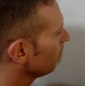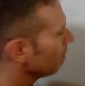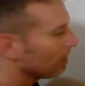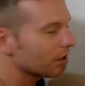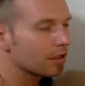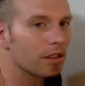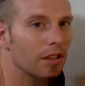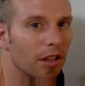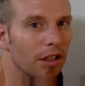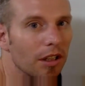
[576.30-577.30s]
plus
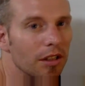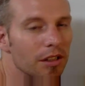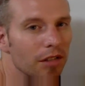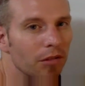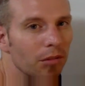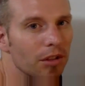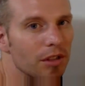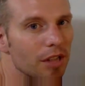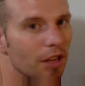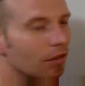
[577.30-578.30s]
7 plus
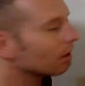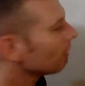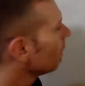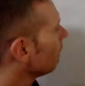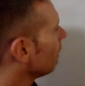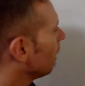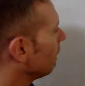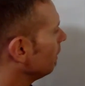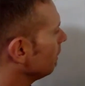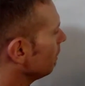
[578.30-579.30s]
7, I
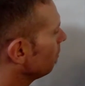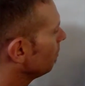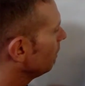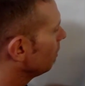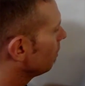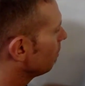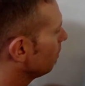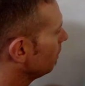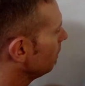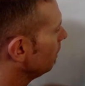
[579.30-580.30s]
think that will be
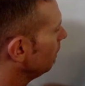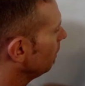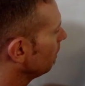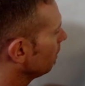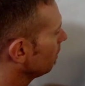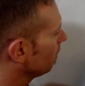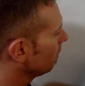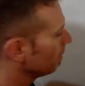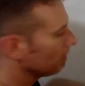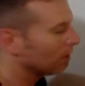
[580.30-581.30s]

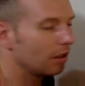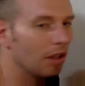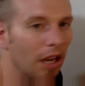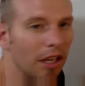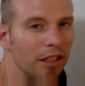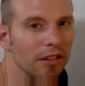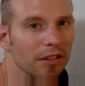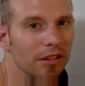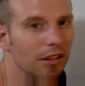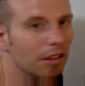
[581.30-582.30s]
29
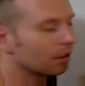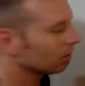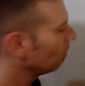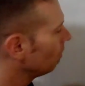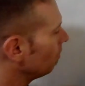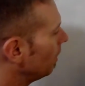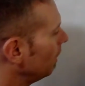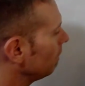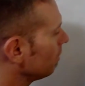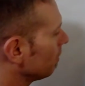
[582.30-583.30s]
total
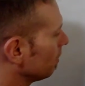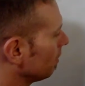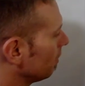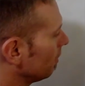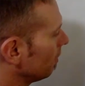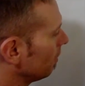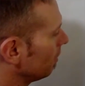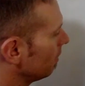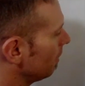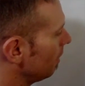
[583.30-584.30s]
miles
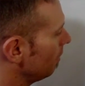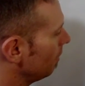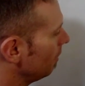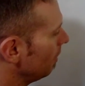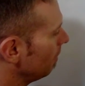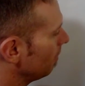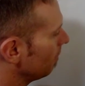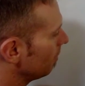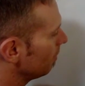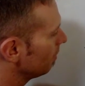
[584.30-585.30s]
that you ended up
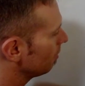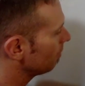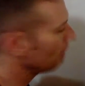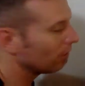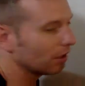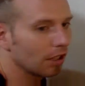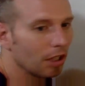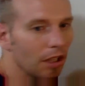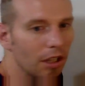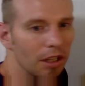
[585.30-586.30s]
traveling.
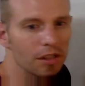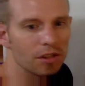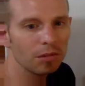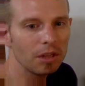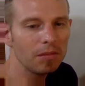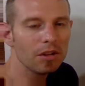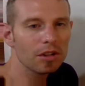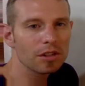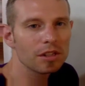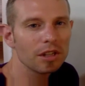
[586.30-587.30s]
And so maybe you can
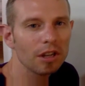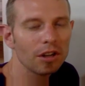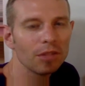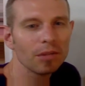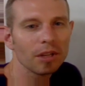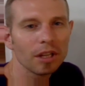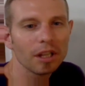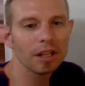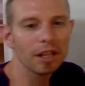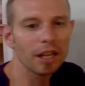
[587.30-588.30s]
see, I hope,
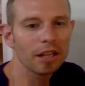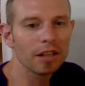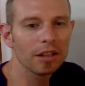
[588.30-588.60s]
that